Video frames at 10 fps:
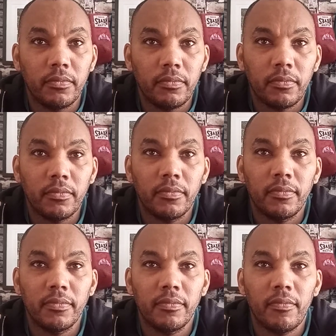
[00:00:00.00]
amount of
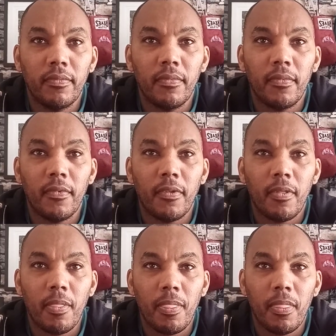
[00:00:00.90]
success unless it's in
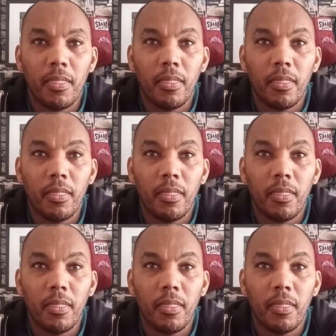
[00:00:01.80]
London.